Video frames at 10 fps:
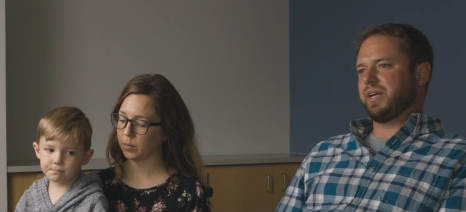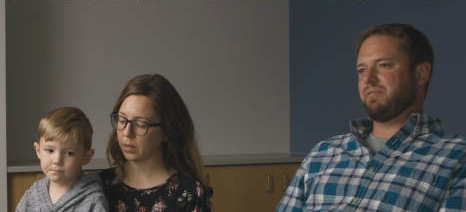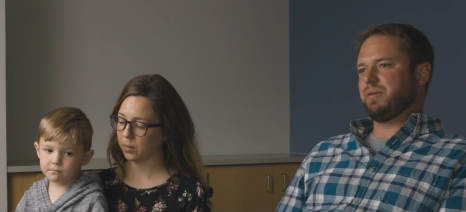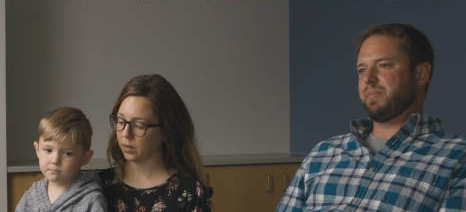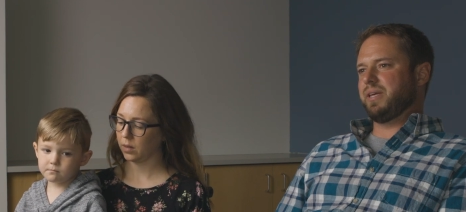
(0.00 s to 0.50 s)

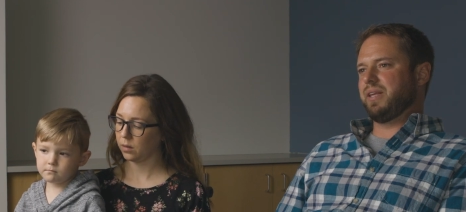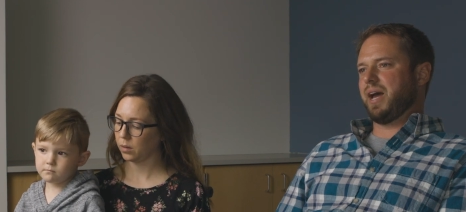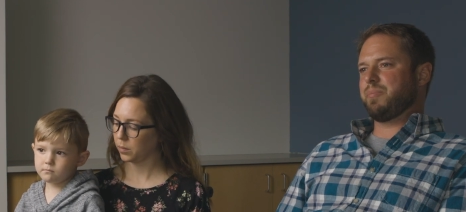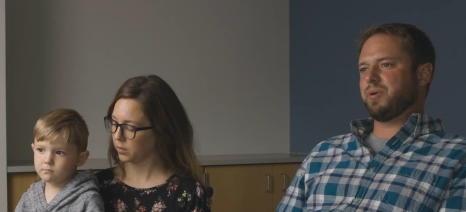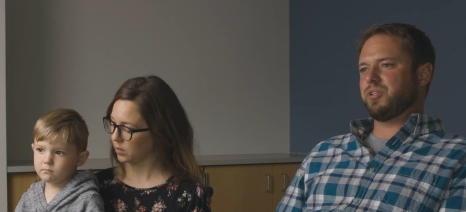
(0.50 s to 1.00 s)
Speaker 1: giving me the
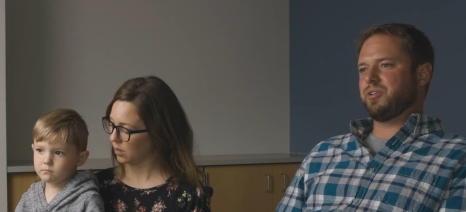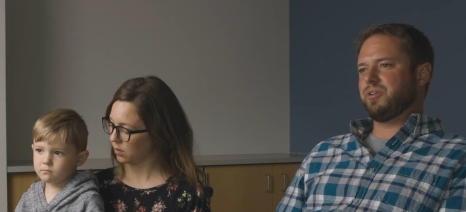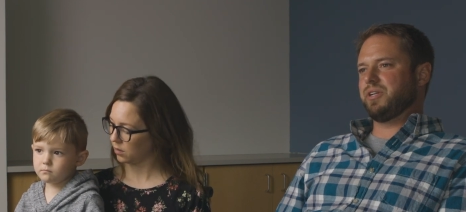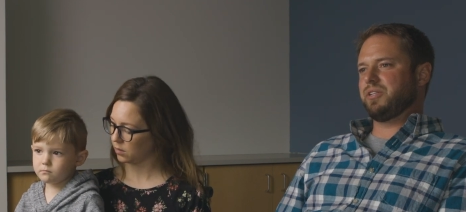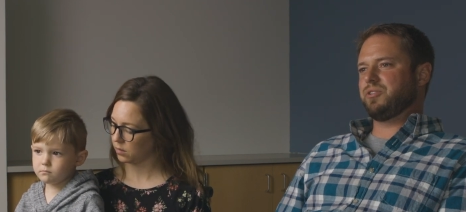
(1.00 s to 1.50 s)

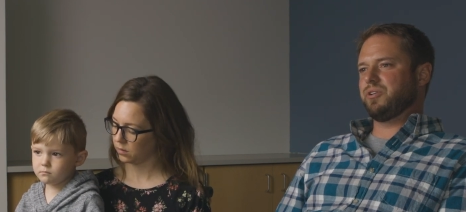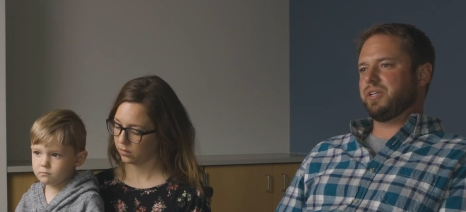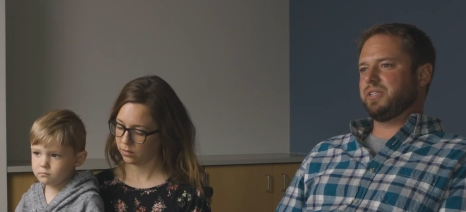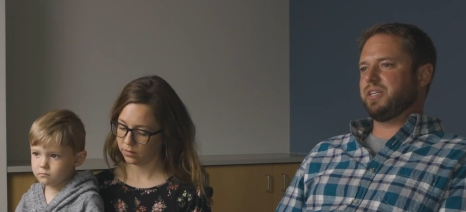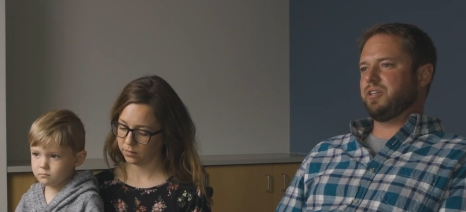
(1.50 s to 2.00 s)
opportunity to
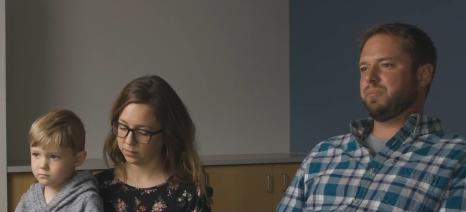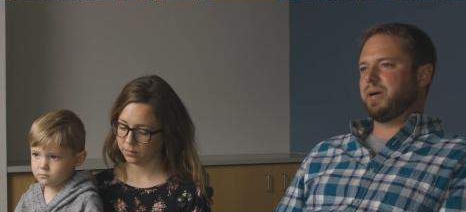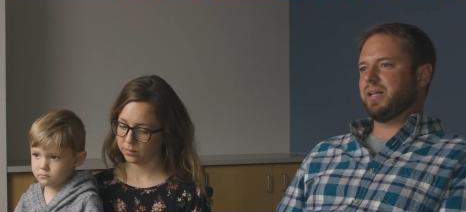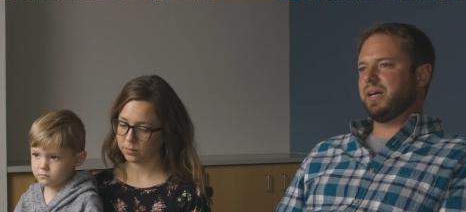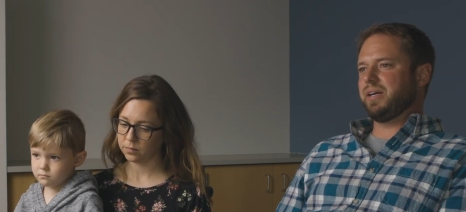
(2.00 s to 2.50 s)
continue
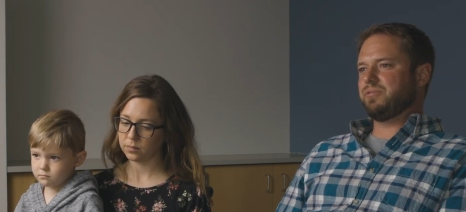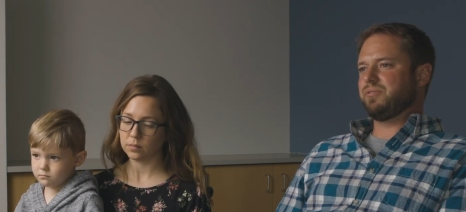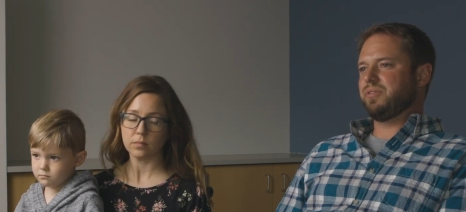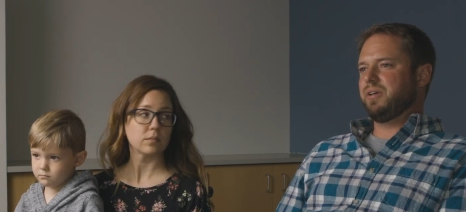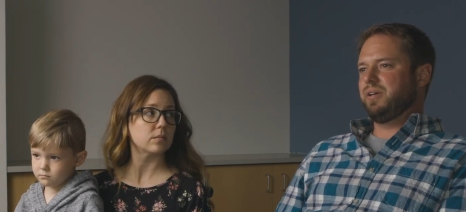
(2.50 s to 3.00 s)
my life,
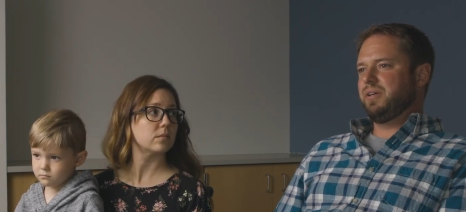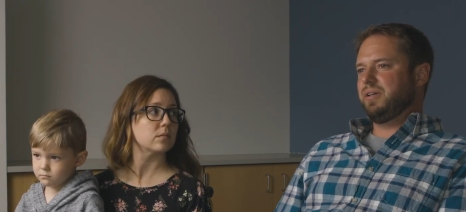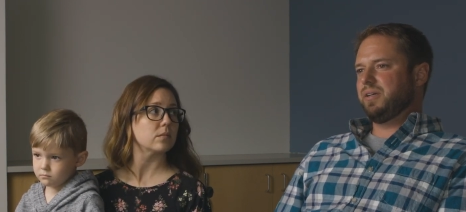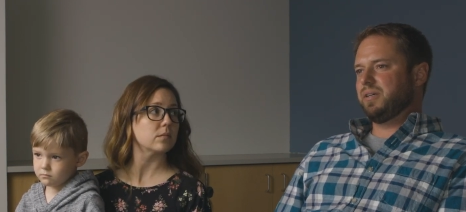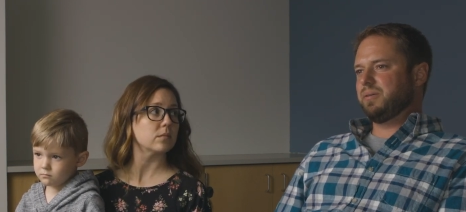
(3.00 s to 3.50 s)

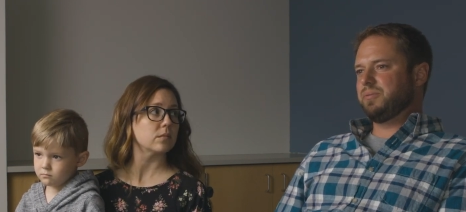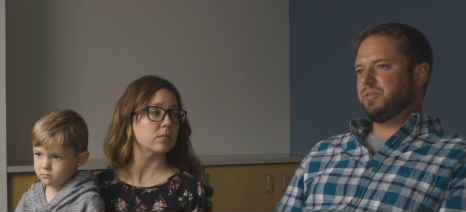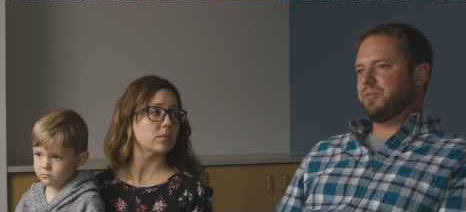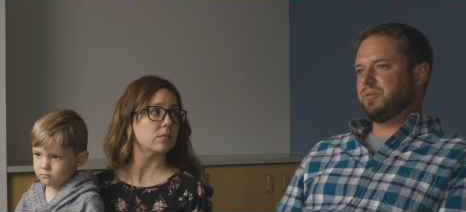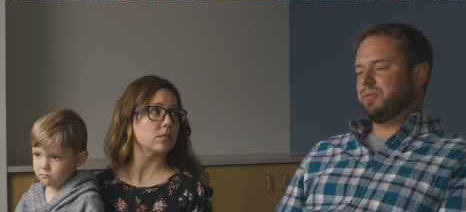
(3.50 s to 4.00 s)
um,
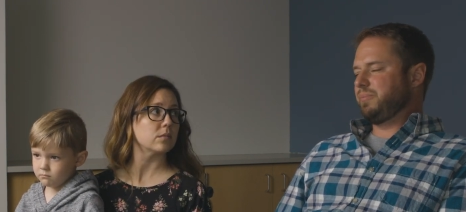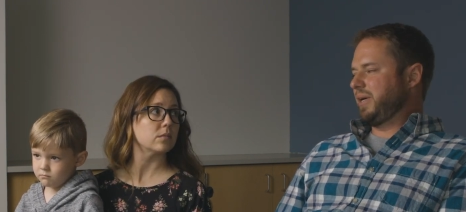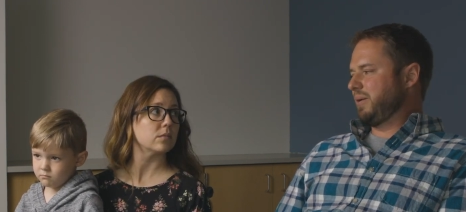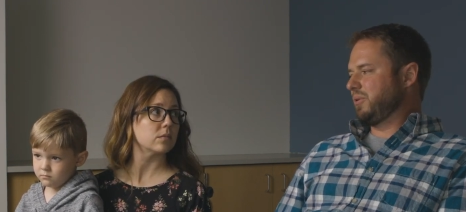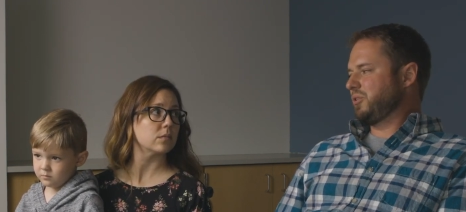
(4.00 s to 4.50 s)
to be
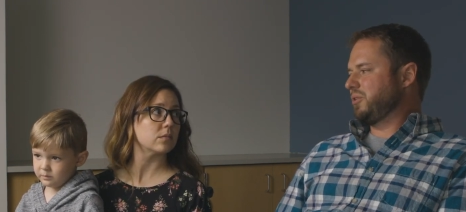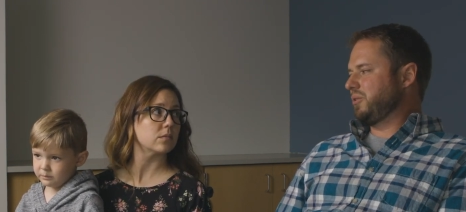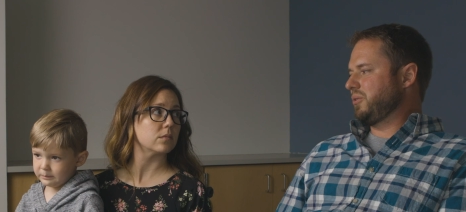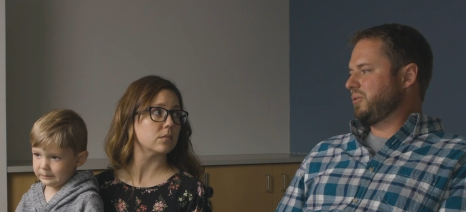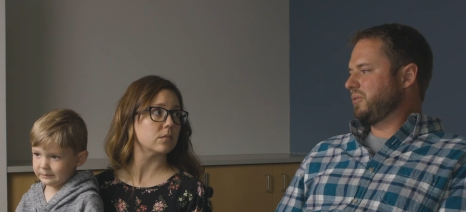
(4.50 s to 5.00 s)
able
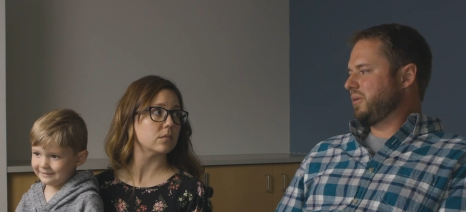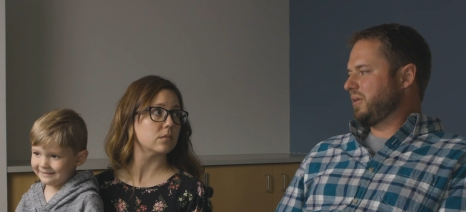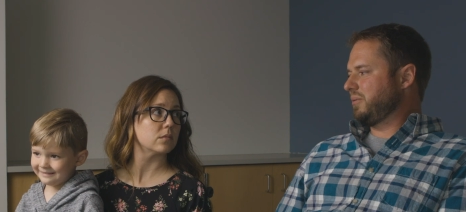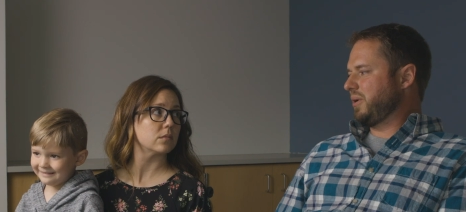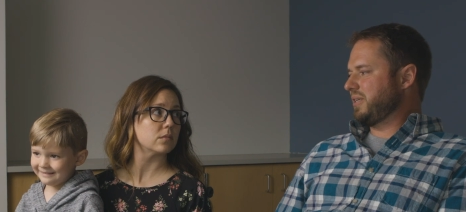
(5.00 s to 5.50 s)
to
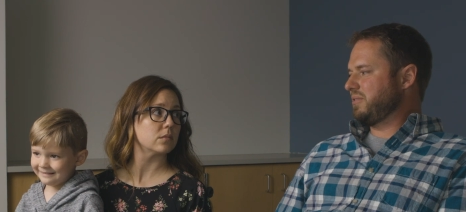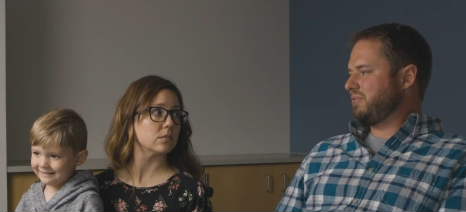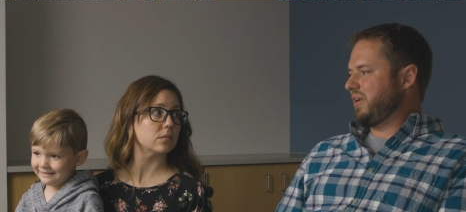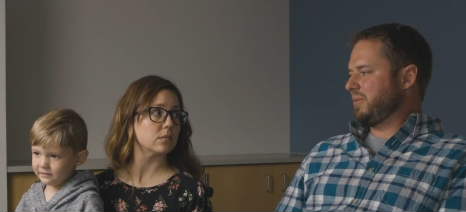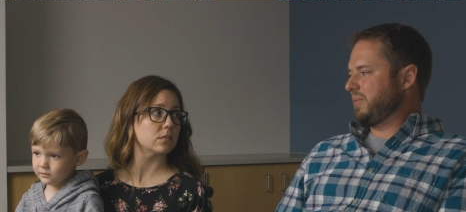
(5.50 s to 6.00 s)
uh, raise a
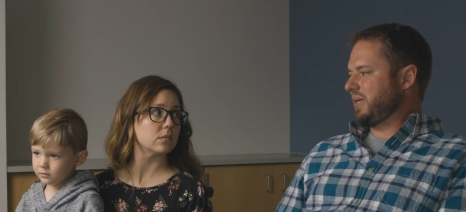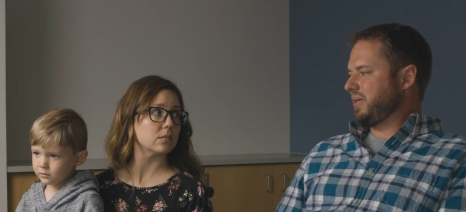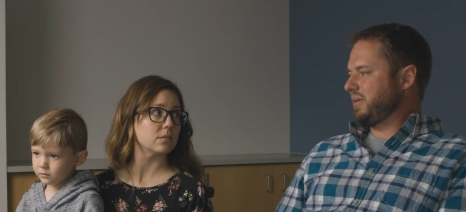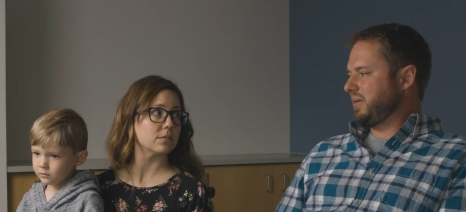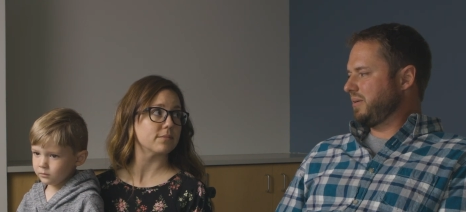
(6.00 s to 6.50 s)

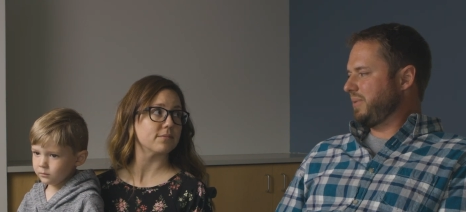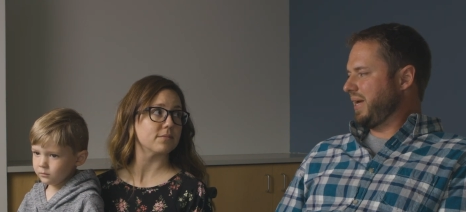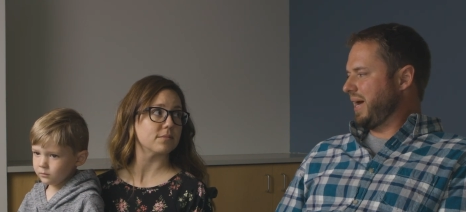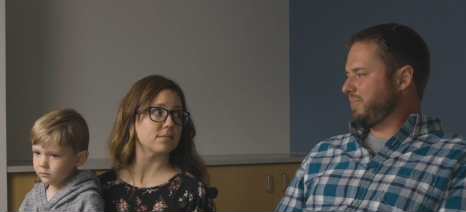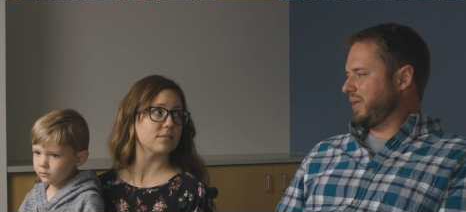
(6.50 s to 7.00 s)
family, uh, be
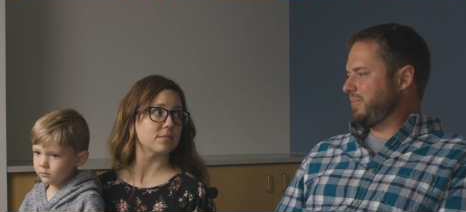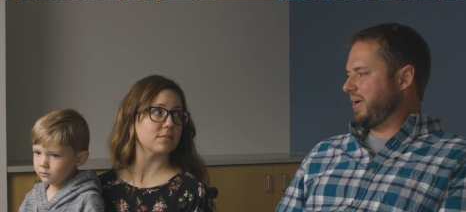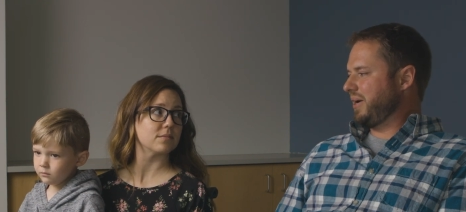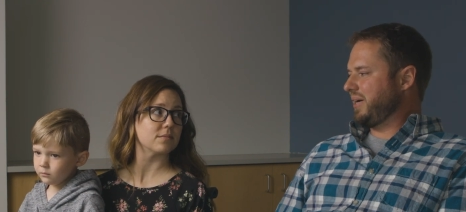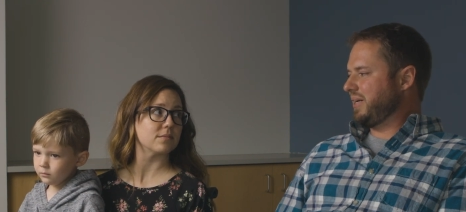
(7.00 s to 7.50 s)
happily
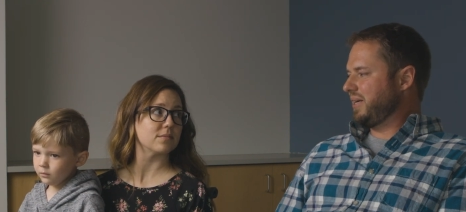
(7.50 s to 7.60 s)
married.